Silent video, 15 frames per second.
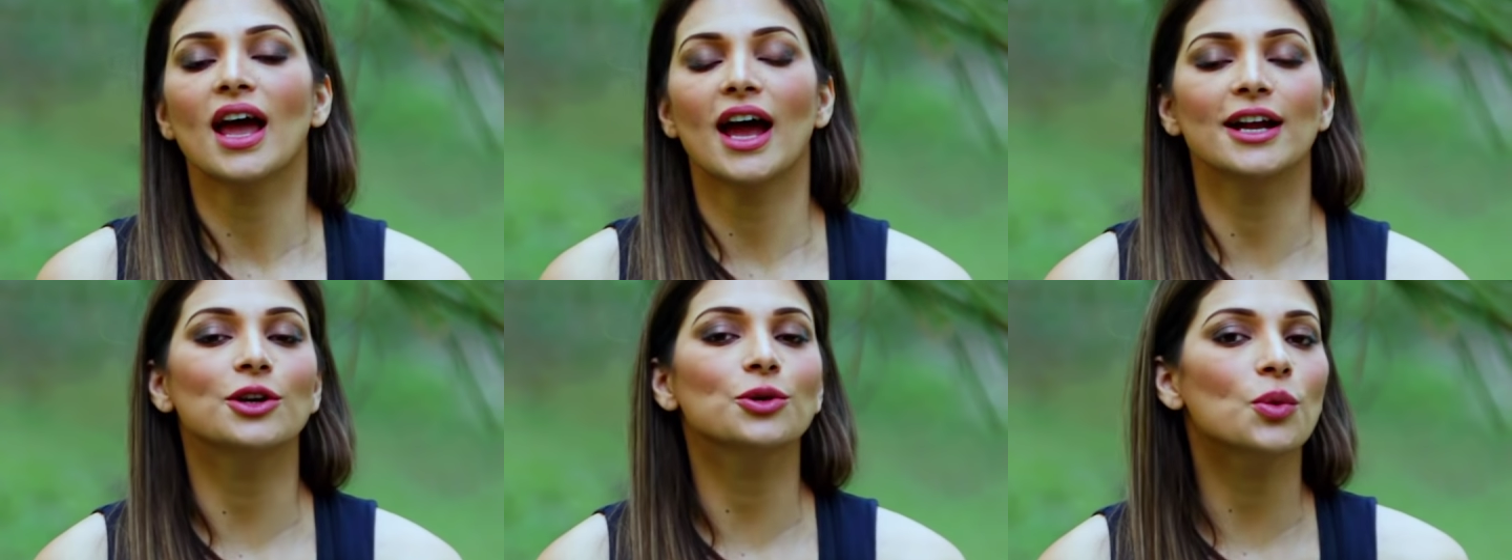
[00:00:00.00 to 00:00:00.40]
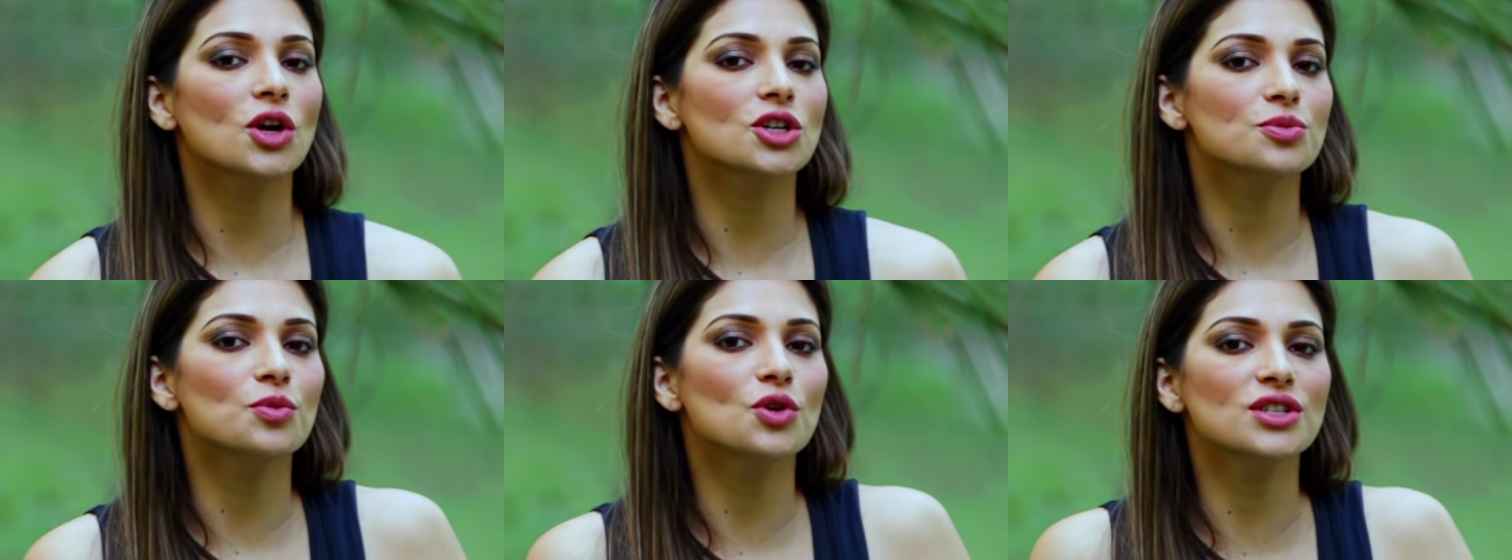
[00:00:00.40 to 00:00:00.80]
And to
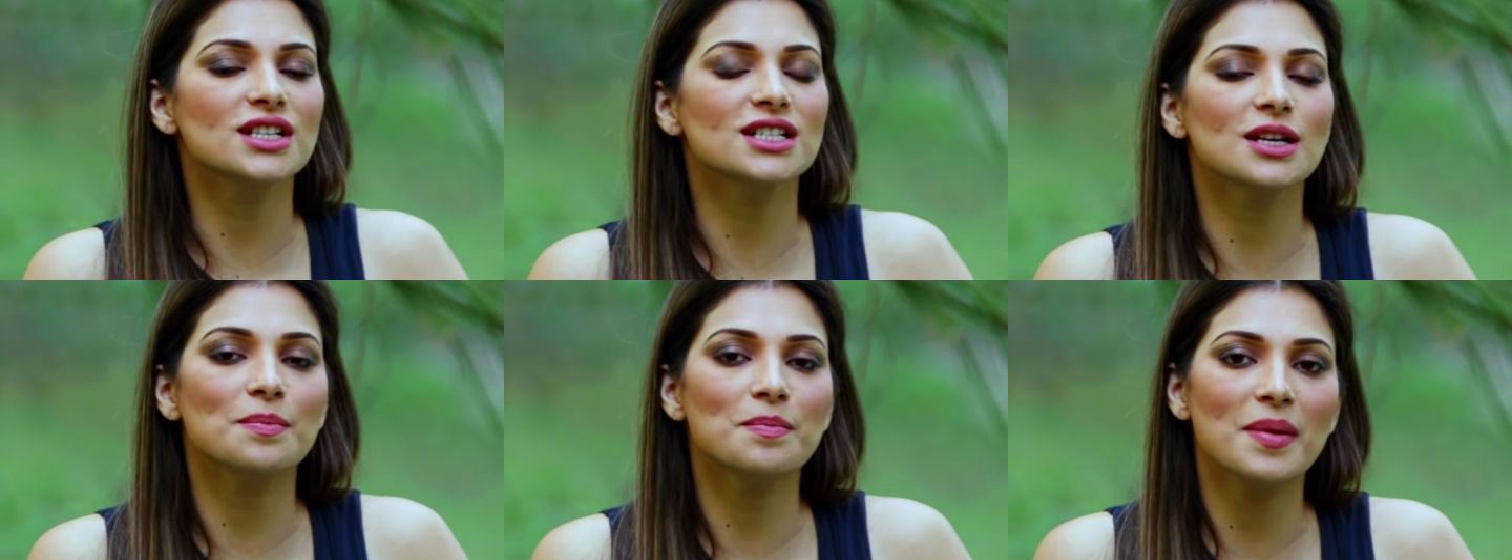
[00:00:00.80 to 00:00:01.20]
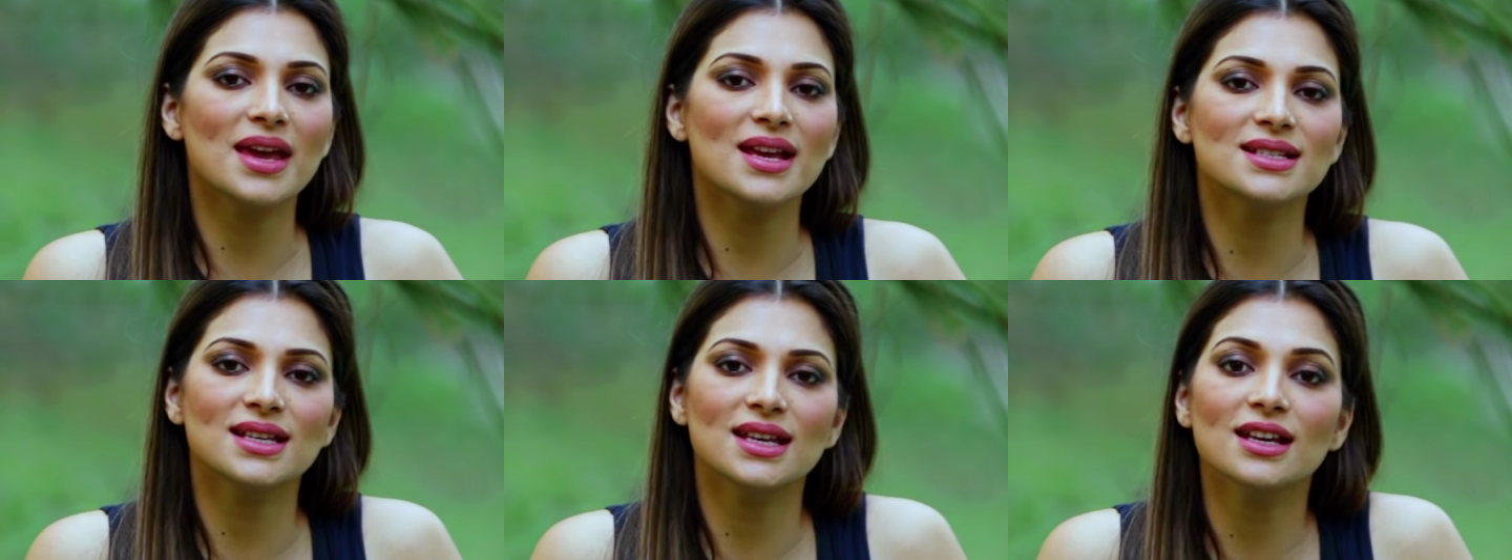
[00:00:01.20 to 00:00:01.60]
watch more such
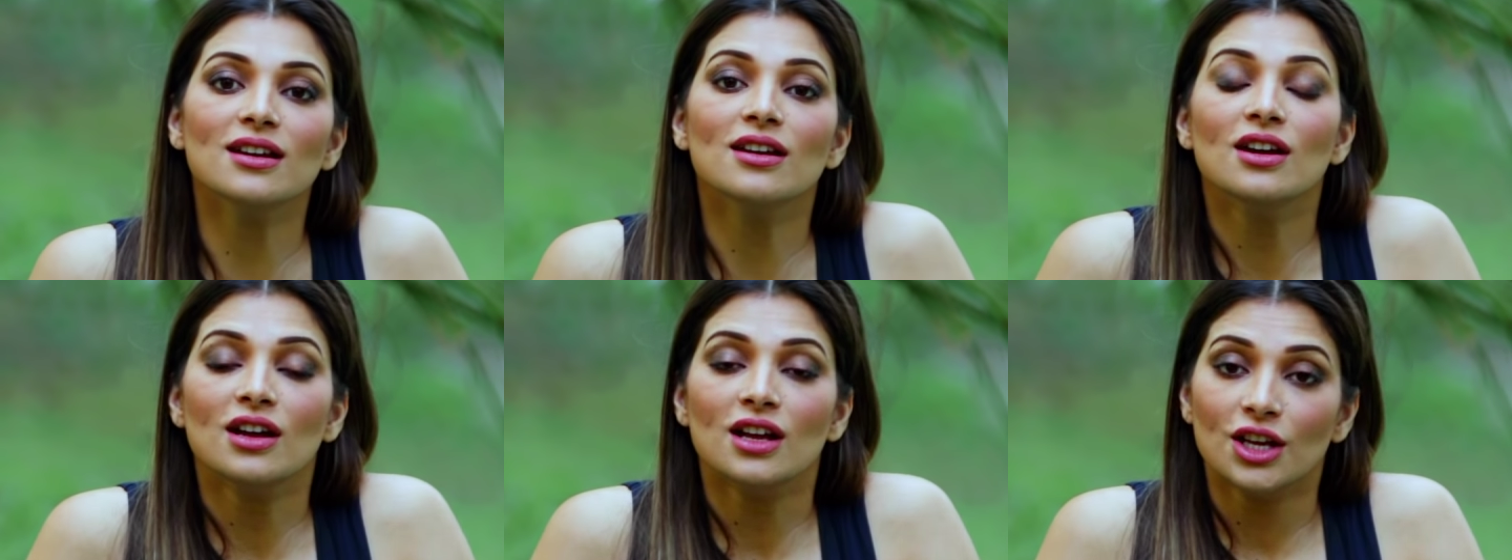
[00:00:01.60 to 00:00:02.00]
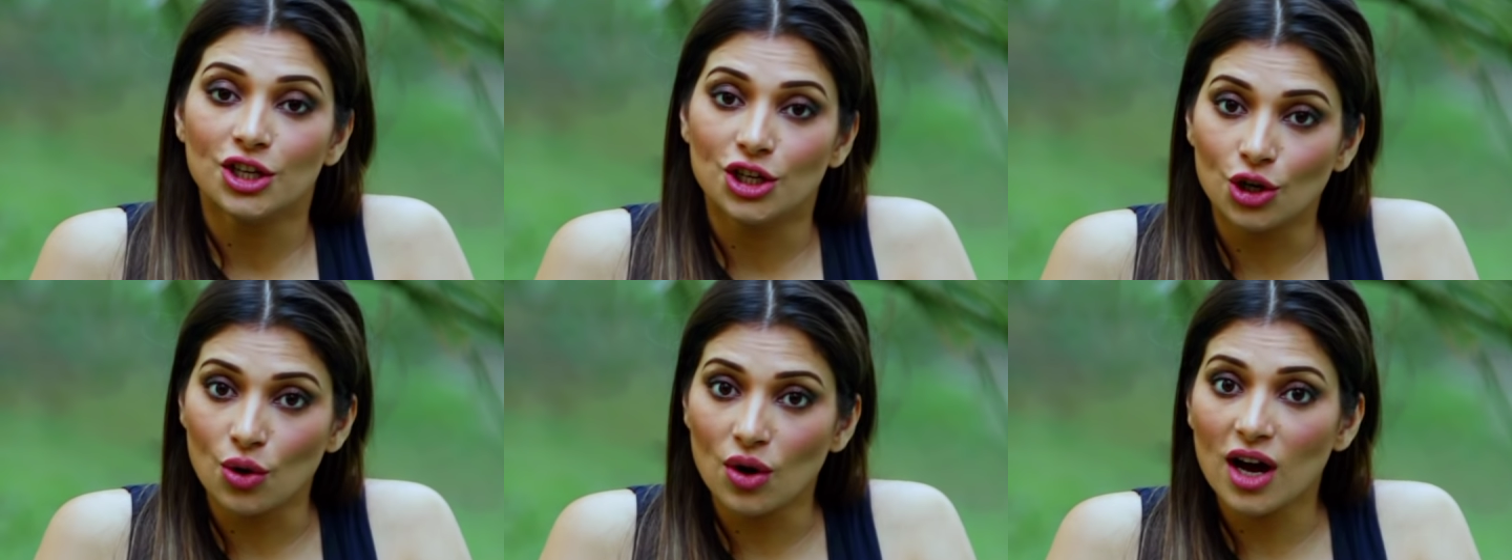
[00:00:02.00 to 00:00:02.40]
amazing
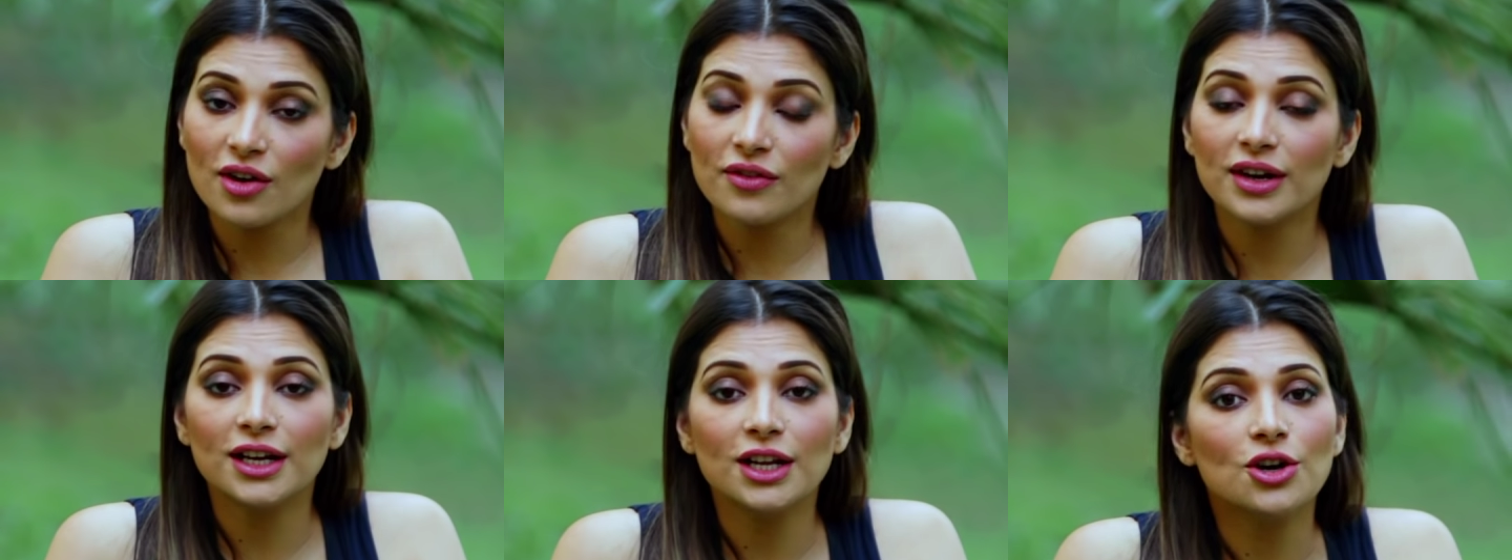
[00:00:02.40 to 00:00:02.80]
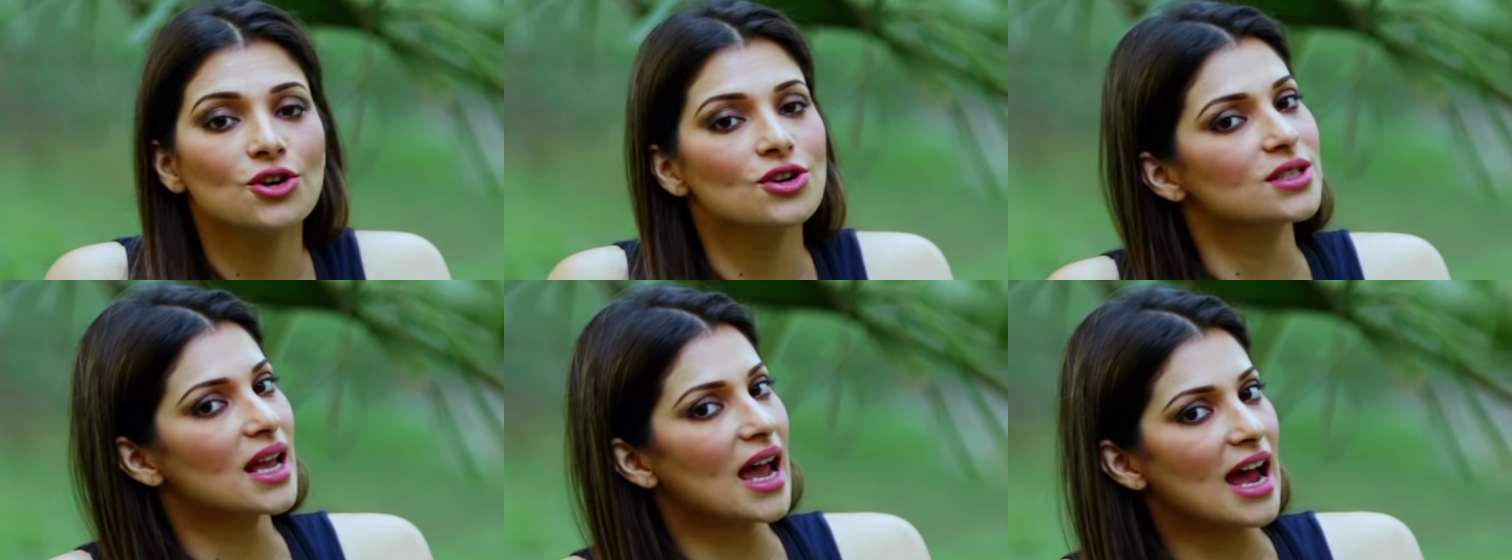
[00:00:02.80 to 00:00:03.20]
yoga
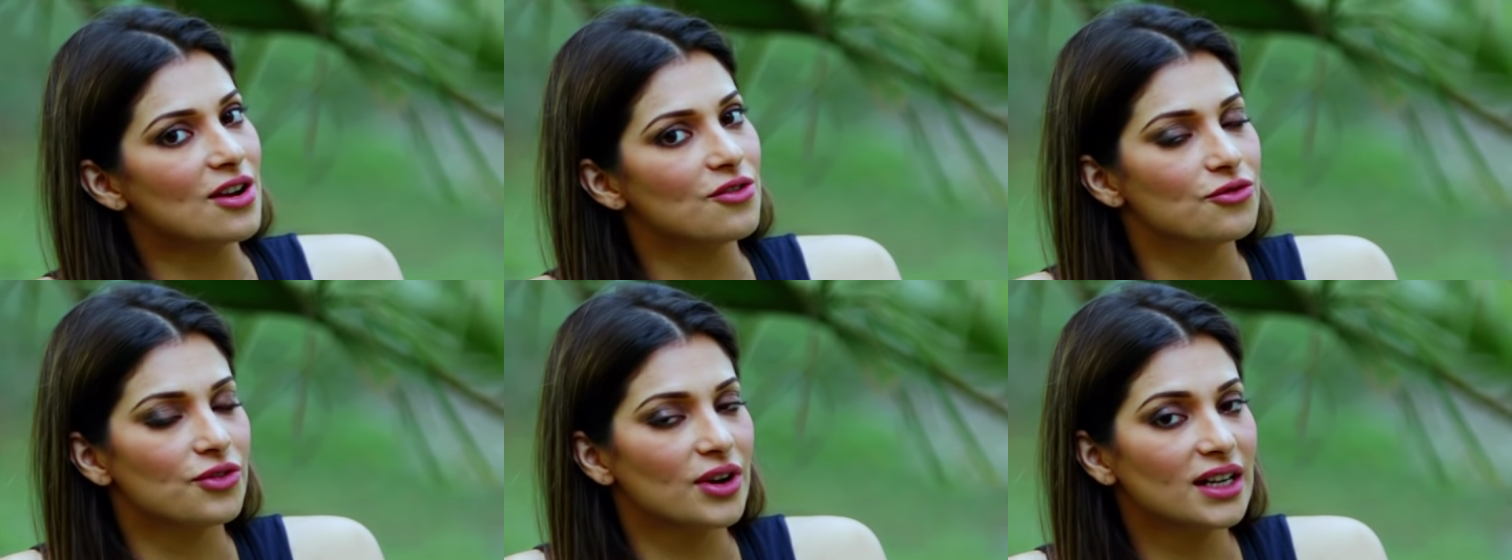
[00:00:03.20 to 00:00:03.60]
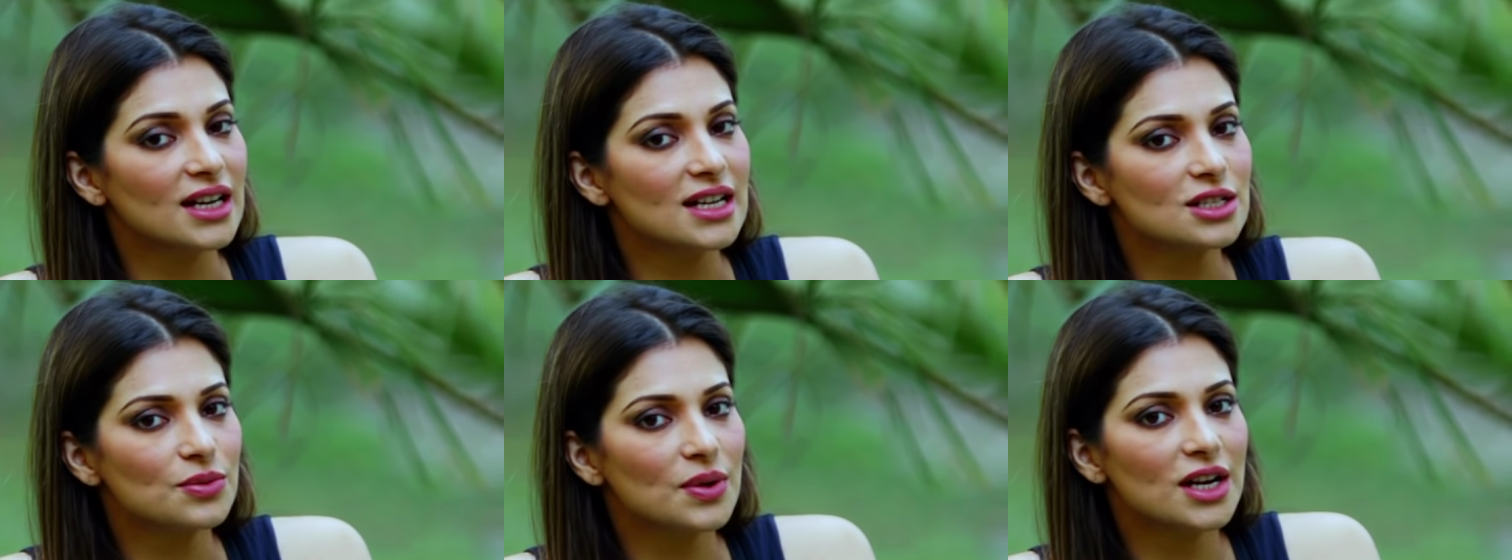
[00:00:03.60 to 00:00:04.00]
videos and
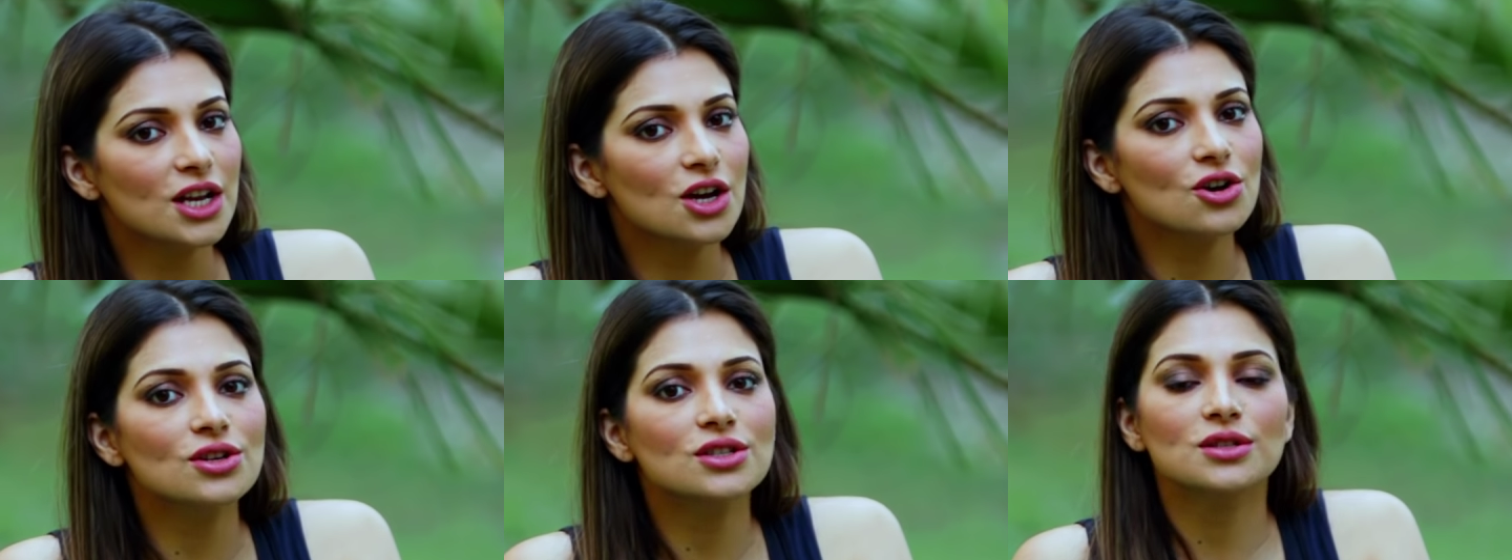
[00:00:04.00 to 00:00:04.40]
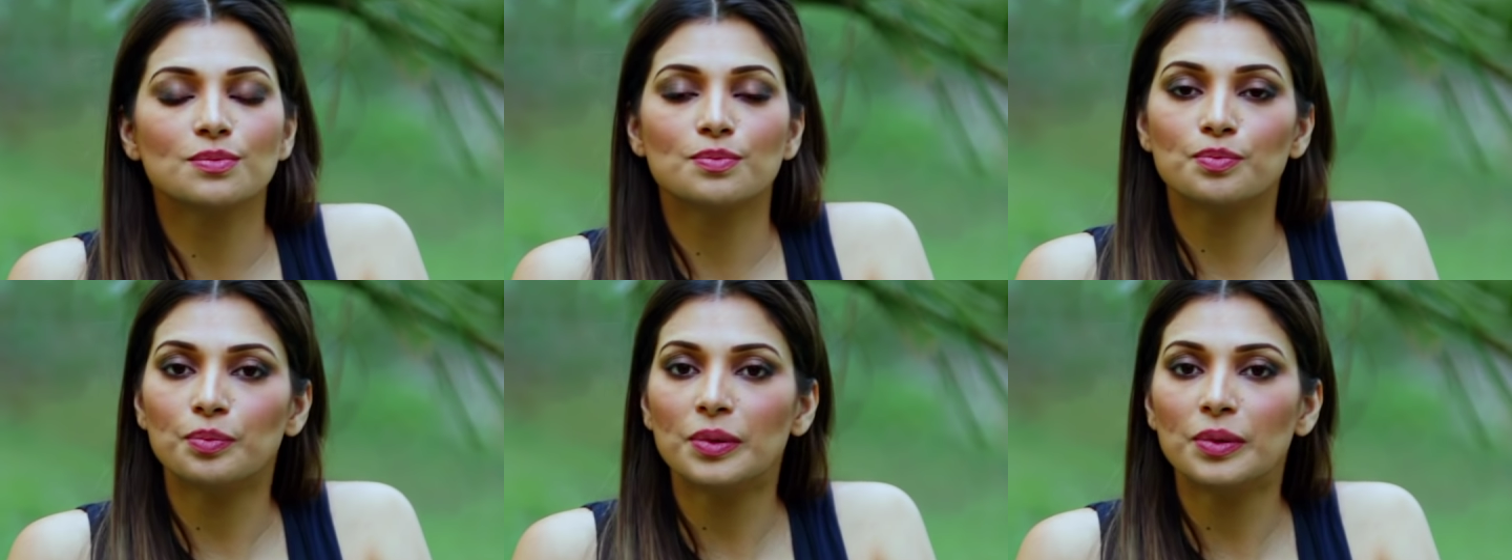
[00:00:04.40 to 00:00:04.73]
fitness videos,